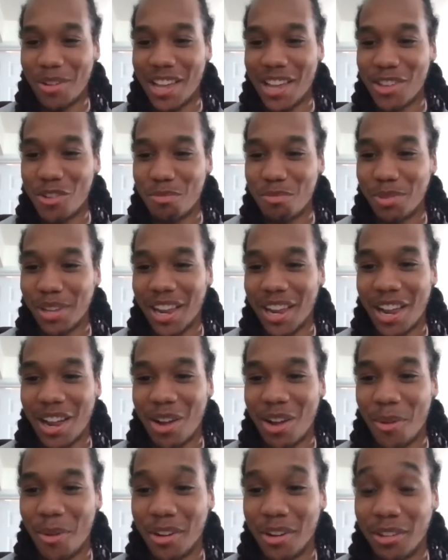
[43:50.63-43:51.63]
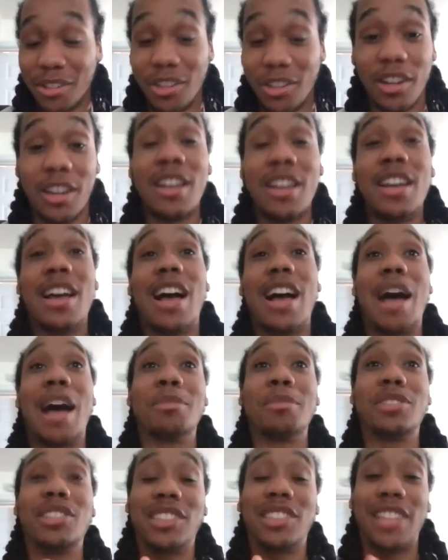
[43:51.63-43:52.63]
how you play, I don't want to look.
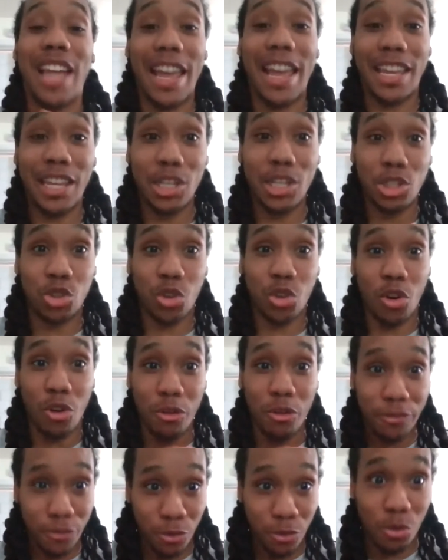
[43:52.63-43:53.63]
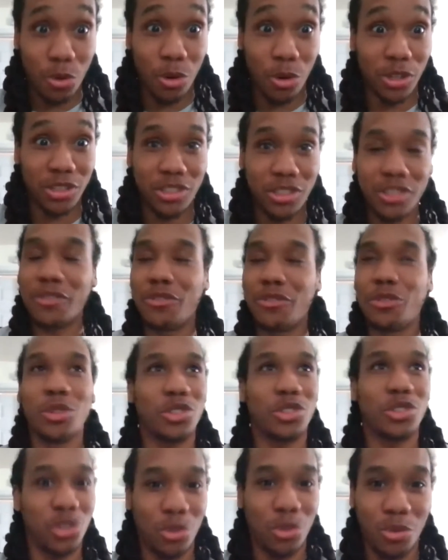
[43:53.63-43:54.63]
I'm stacking draw fours for
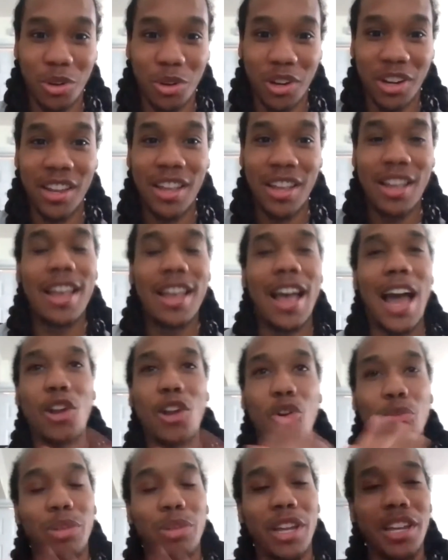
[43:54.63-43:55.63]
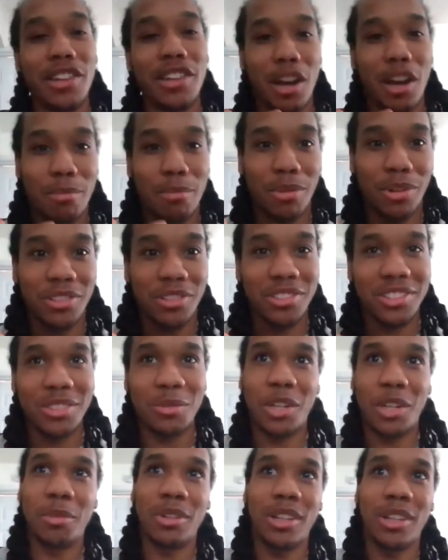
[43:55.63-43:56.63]
sure. I don't play numbers
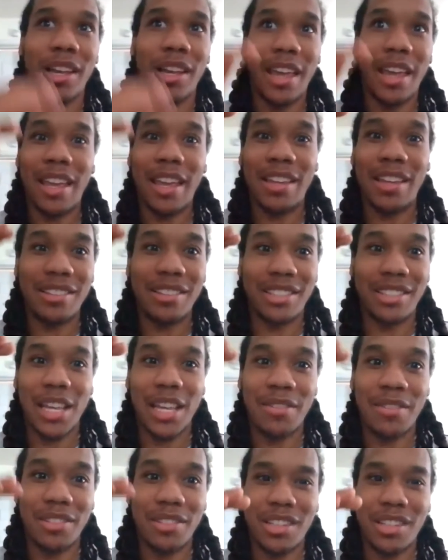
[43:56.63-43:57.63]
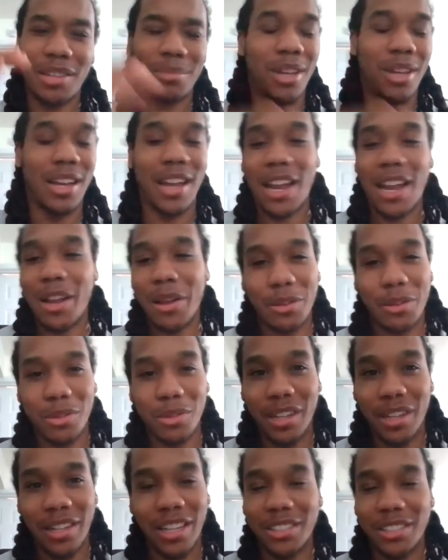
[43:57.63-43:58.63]
when it be like 8, 7, 6. I'm like, I don't do
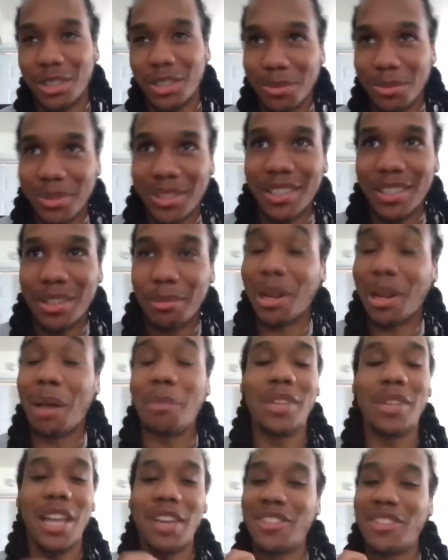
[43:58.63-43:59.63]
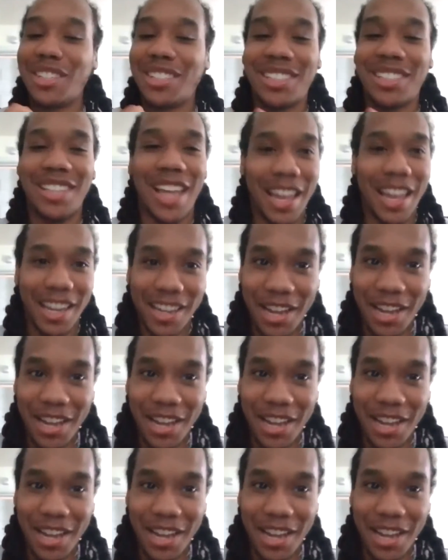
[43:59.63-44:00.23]
that. That's stupid. But I'm definitely stacking